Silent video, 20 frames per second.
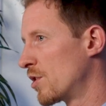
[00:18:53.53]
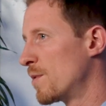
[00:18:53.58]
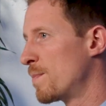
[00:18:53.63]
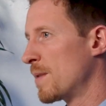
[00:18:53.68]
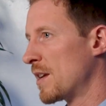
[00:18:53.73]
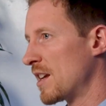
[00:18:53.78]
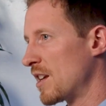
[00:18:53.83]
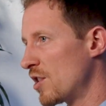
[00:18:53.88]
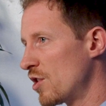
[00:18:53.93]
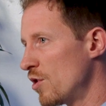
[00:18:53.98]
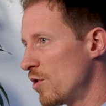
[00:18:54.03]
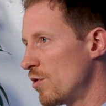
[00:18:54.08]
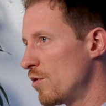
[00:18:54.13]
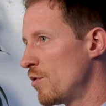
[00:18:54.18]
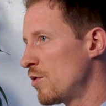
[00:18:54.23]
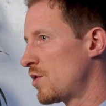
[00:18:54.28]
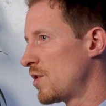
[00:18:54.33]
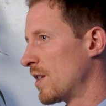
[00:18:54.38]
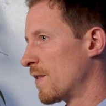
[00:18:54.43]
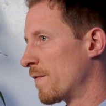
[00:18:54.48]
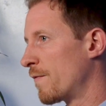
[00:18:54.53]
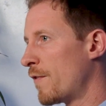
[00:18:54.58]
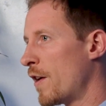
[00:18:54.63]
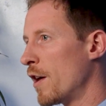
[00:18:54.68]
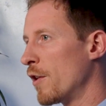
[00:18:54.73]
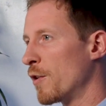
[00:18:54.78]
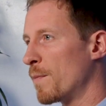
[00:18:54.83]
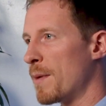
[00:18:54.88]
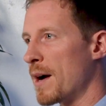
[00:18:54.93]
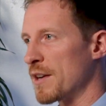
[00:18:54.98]
going to be used and
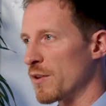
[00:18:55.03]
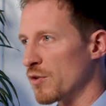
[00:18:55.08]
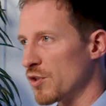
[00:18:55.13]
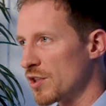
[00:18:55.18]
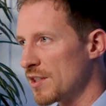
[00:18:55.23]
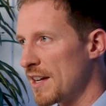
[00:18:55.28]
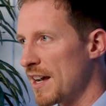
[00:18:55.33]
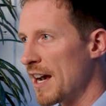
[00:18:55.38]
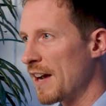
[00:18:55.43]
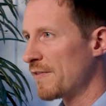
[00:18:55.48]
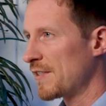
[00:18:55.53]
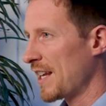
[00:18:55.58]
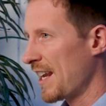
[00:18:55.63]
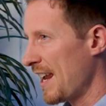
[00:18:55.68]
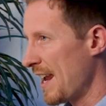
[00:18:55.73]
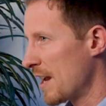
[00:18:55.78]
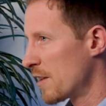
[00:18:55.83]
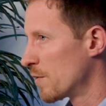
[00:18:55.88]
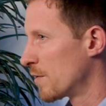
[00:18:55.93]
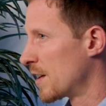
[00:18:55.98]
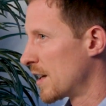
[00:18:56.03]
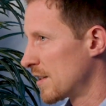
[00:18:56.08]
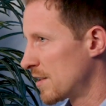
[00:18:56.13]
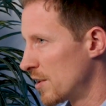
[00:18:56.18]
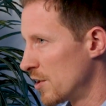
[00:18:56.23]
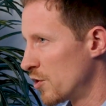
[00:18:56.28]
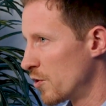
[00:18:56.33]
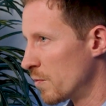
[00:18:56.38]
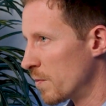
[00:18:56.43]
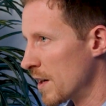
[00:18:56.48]
followed by your staff to handle that
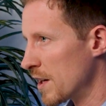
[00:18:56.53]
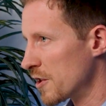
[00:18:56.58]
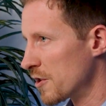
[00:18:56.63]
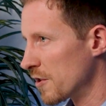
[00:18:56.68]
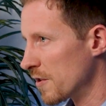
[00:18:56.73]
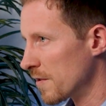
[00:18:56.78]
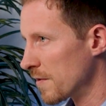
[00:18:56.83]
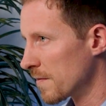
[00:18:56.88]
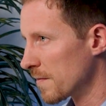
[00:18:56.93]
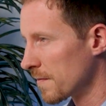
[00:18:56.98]
situation?